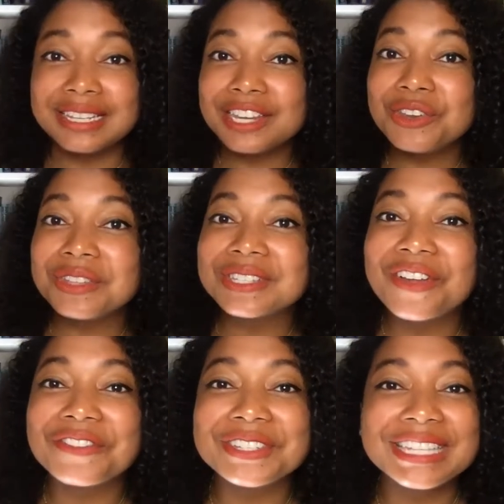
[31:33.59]
these
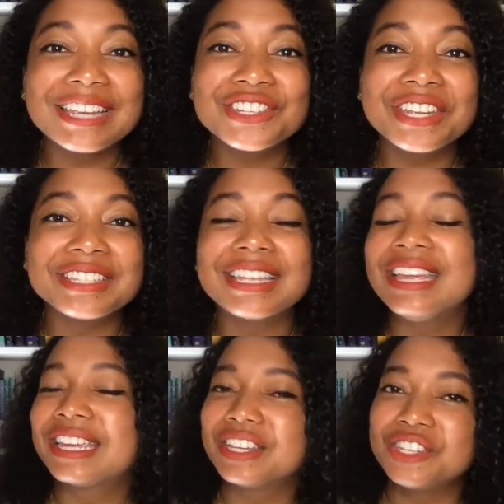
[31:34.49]
conversations,
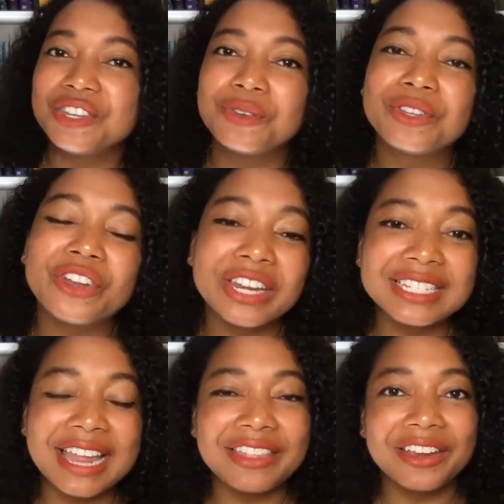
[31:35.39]
continue learning
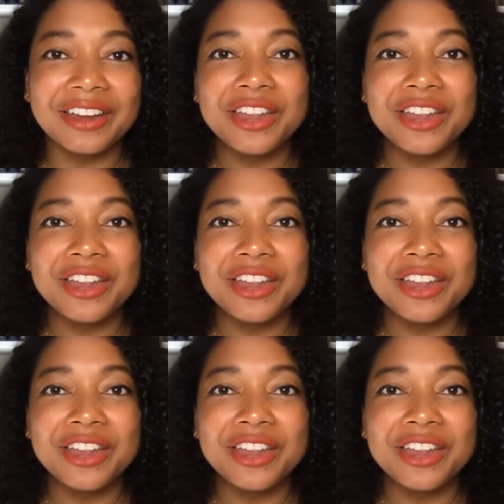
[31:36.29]
together.